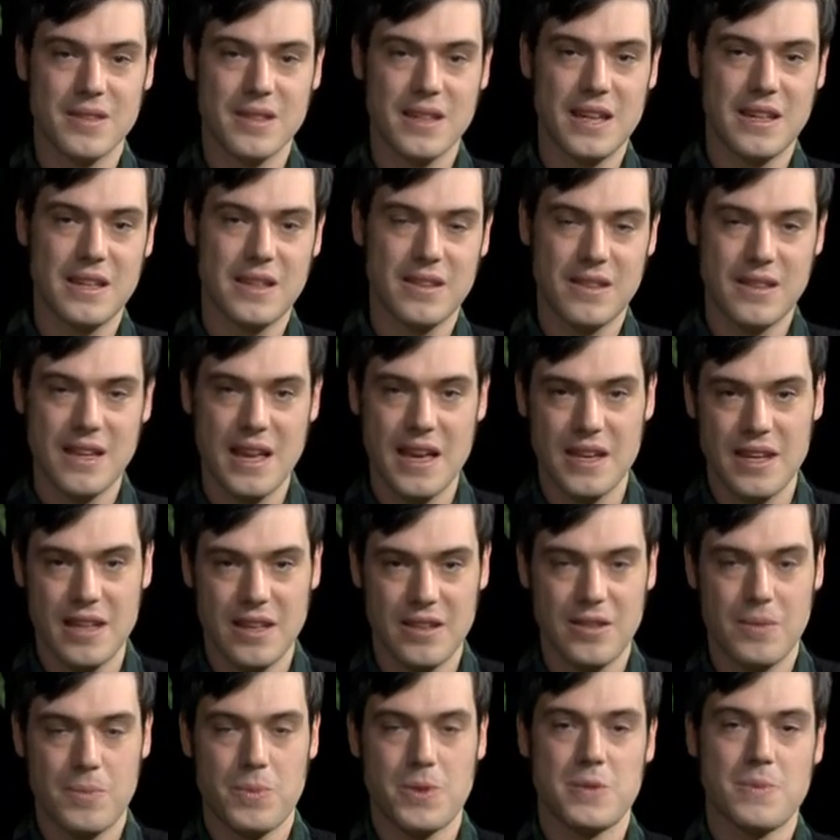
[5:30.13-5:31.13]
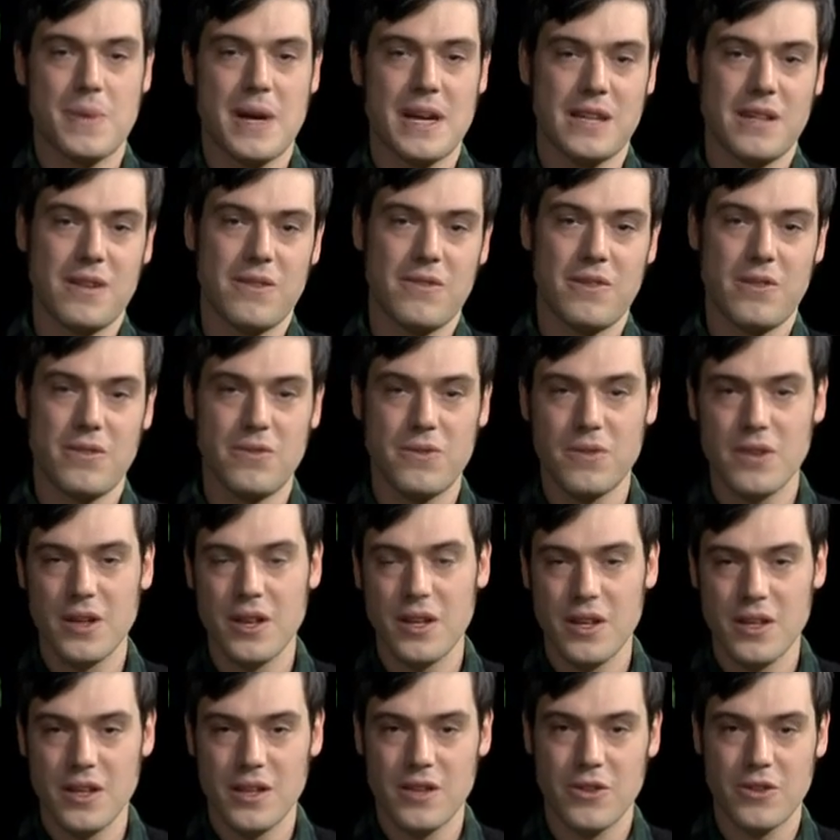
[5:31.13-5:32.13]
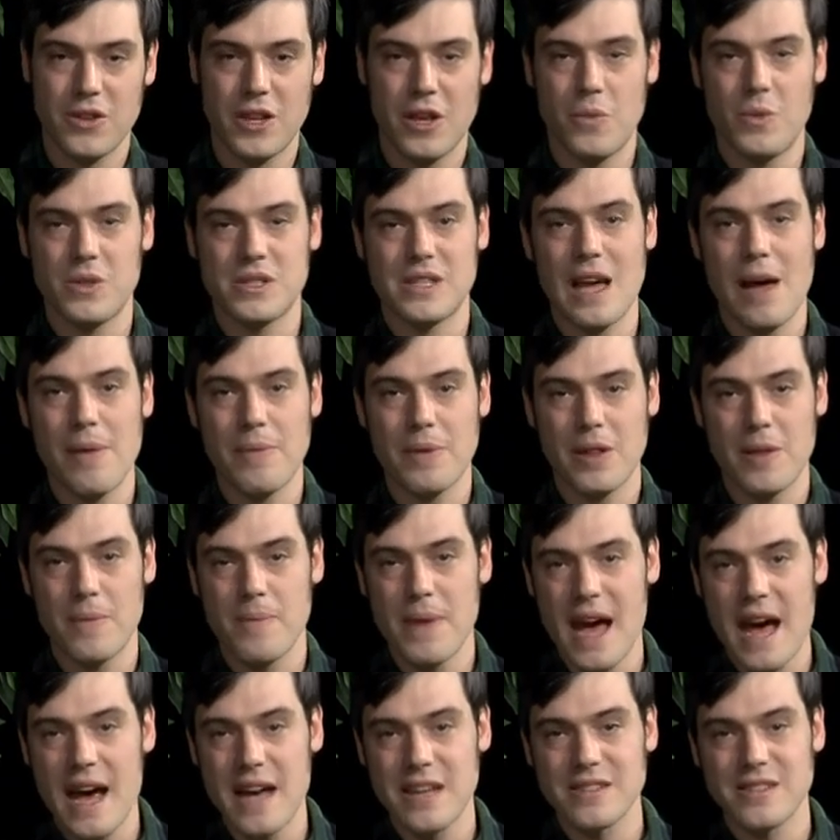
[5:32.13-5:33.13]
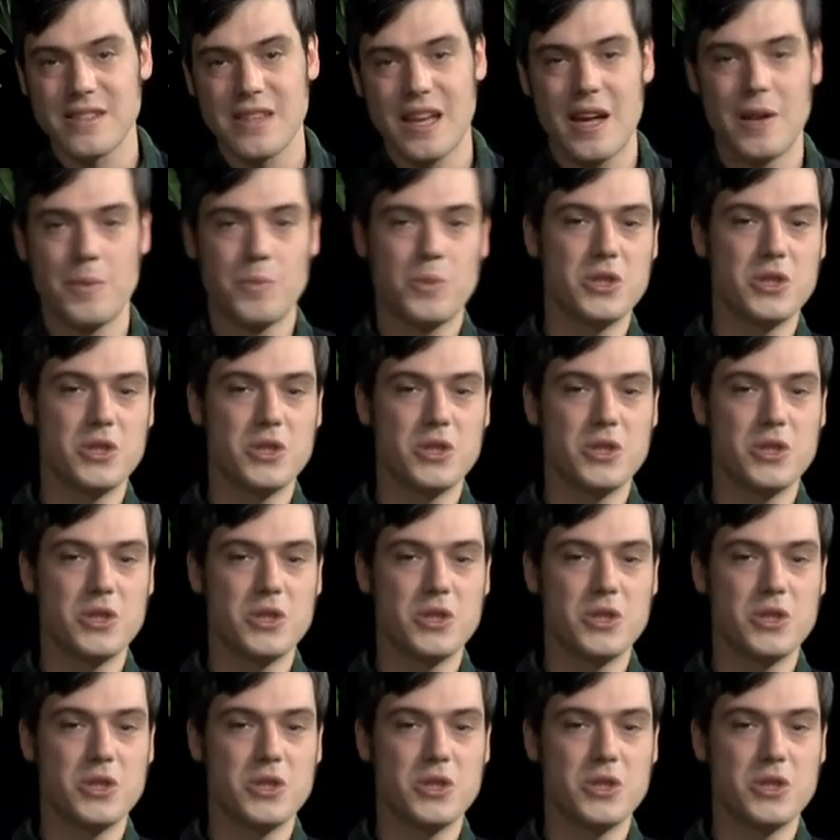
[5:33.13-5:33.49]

kind of taking the perspective of looking at what's happened in the past and kind